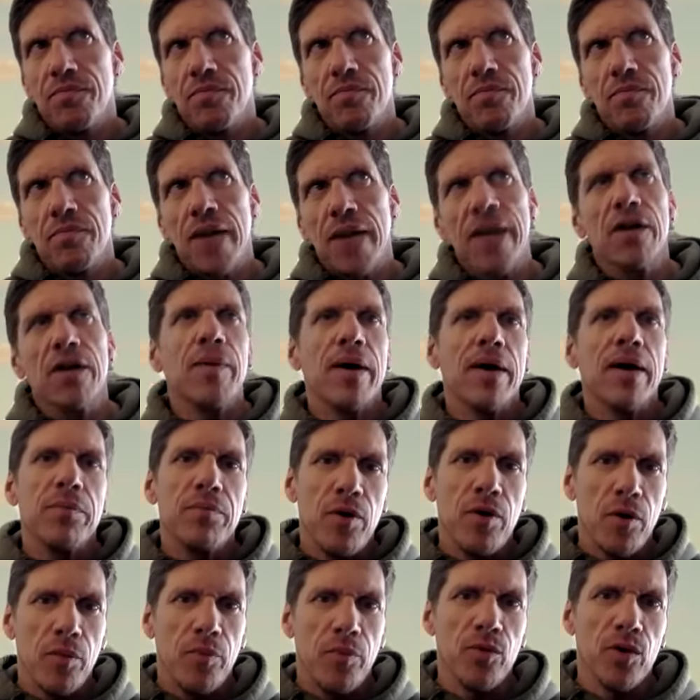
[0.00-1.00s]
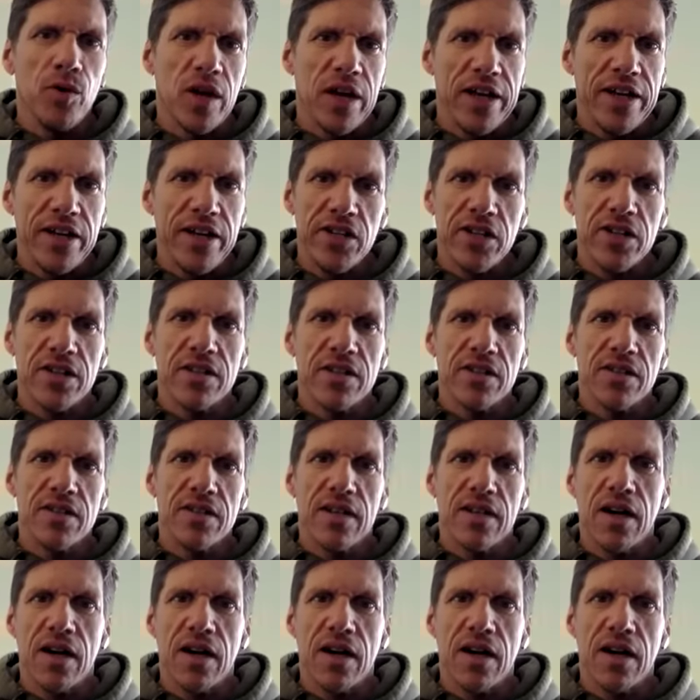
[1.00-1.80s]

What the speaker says: microbial populations